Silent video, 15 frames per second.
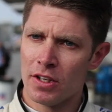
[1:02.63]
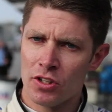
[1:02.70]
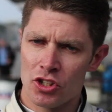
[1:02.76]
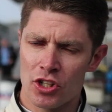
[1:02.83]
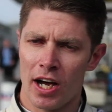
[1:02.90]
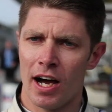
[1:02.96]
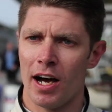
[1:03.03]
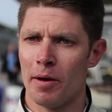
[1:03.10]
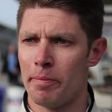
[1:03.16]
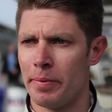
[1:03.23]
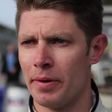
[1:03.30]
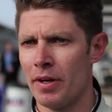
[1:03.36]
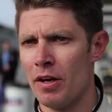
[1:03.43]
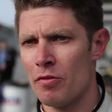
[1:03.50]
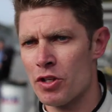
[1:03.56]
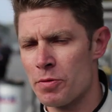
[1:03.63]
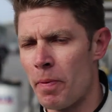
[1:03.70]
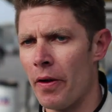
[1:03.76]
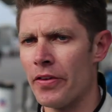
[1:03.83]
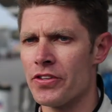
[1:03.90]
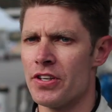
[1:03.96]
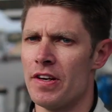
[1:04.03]
sharp,
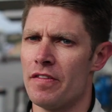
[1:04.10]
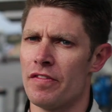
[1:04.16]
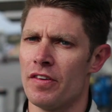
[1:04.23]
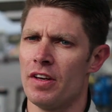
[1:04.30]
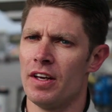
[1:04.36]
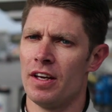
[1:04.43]
responsive,